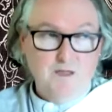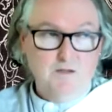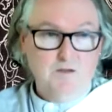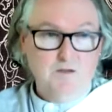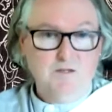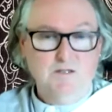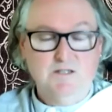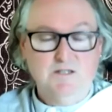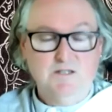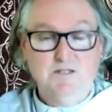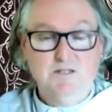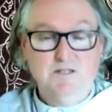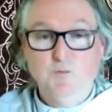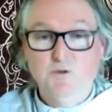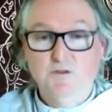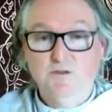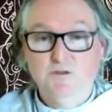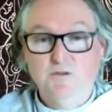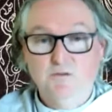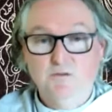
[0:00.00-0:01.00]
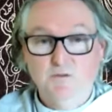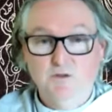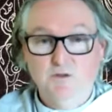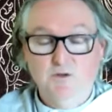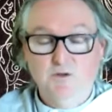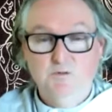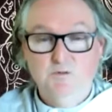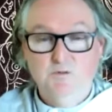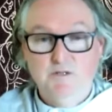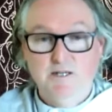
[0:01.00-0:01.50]
You can start with,
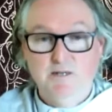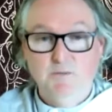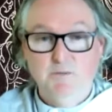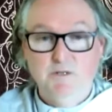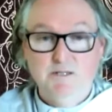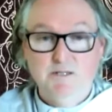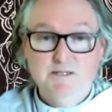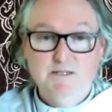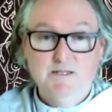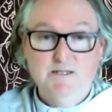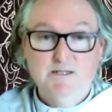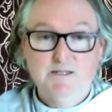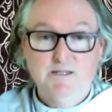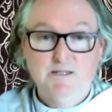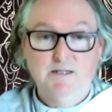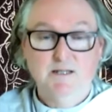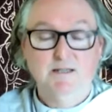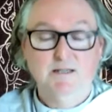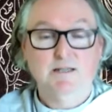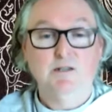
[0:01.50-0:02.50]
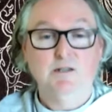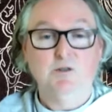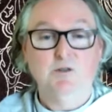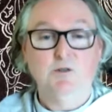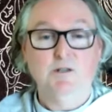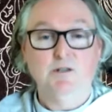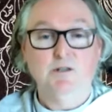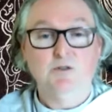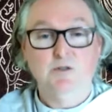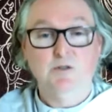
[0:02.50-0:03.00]
10 minutes, and then you can
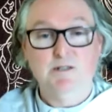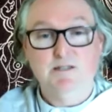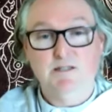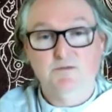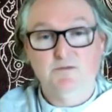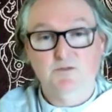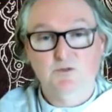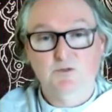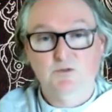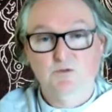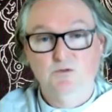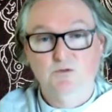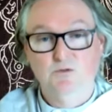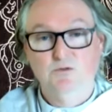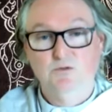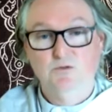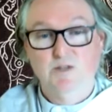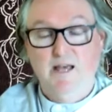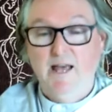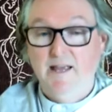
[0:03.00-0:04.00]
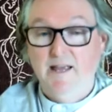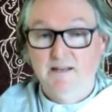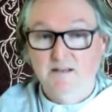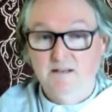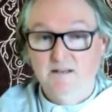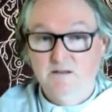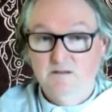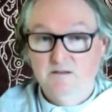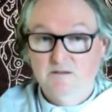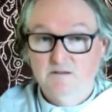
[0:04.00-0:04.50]
increase if you
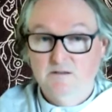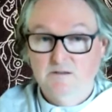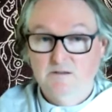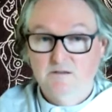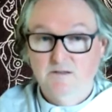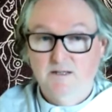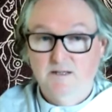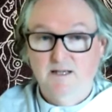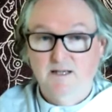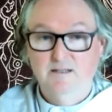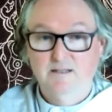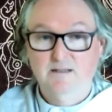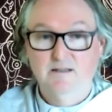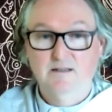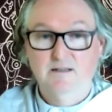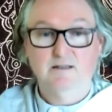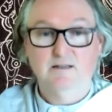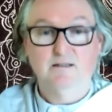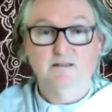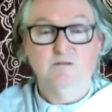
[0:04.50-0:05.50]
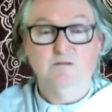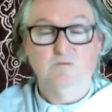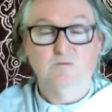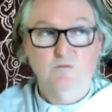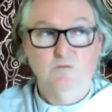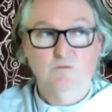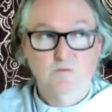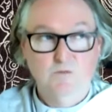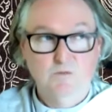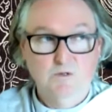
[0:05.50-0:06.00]
can, and then
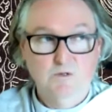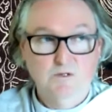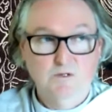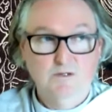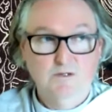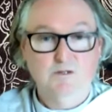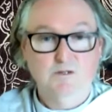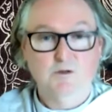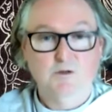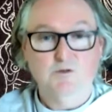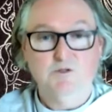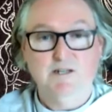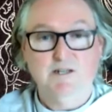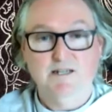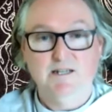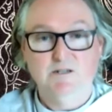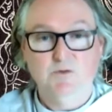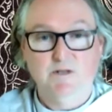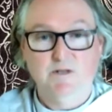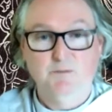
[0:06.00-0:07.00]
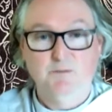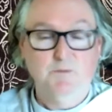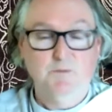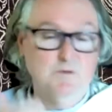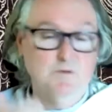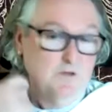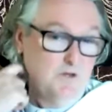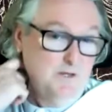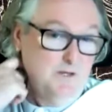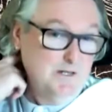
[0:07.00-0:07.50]
10, 20,
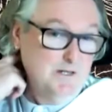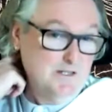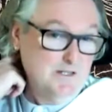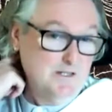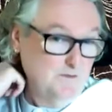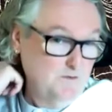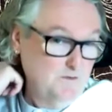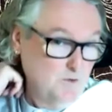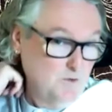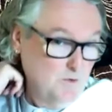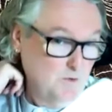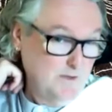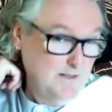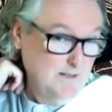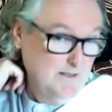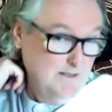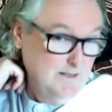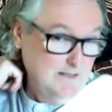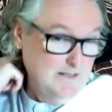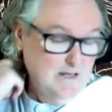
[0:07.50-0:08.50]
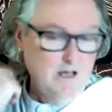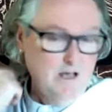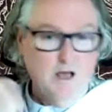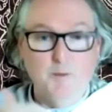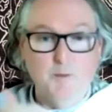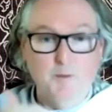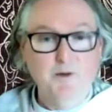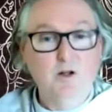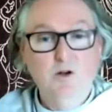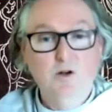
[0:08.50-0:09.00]
30 minutes of joy.
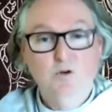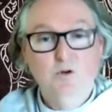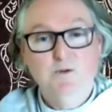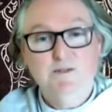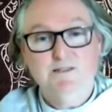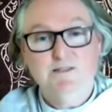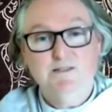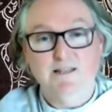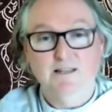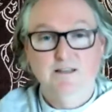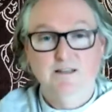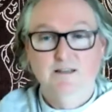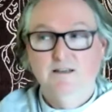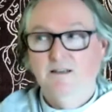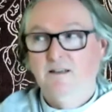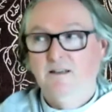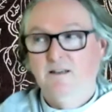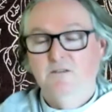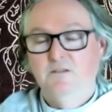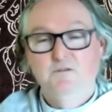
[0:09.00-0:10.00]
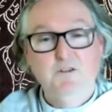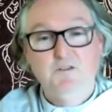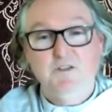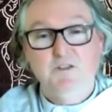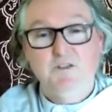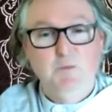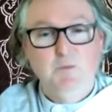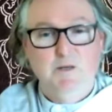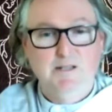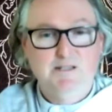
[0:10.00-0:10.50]
I mean, I always think
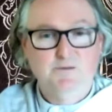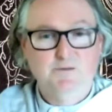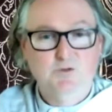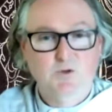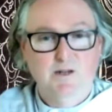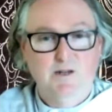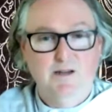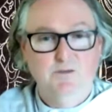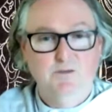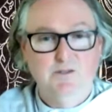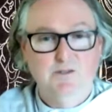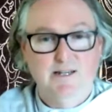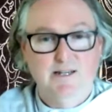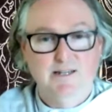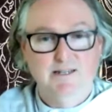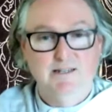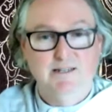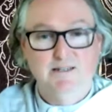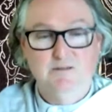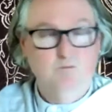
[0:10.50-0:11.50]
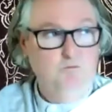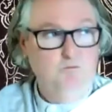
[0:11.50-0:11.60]
15 minutes of joy every day